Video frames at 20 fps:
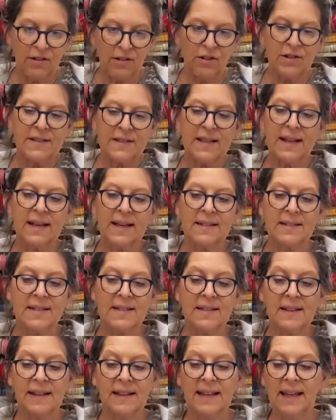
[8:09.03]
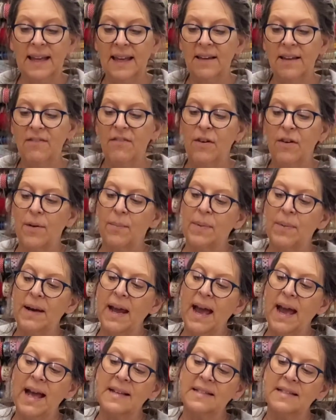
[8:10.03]
looks like a sleeve, but it
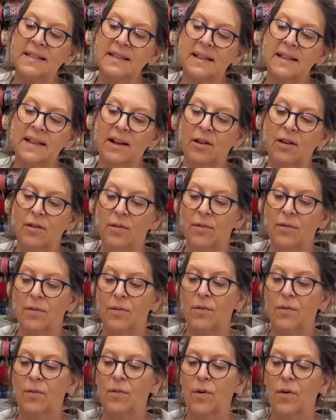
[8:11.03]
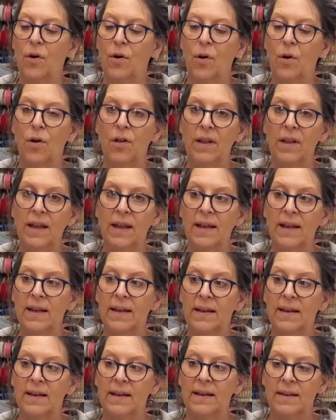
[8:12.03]
has a little hole
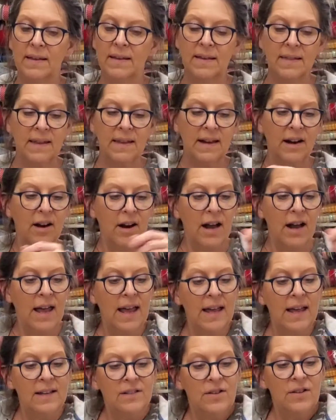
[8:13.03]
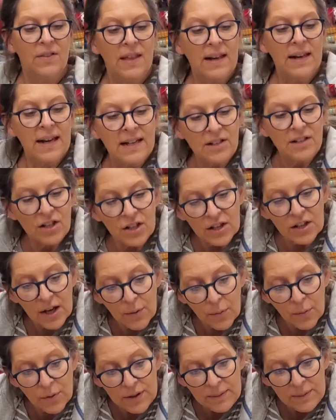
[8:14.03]
there. So then I took a
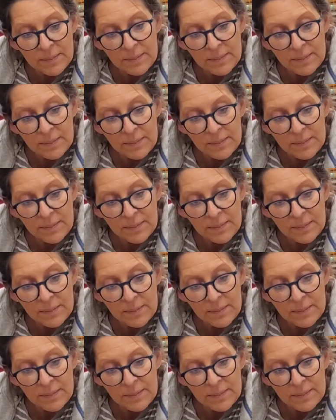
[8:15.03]
wooden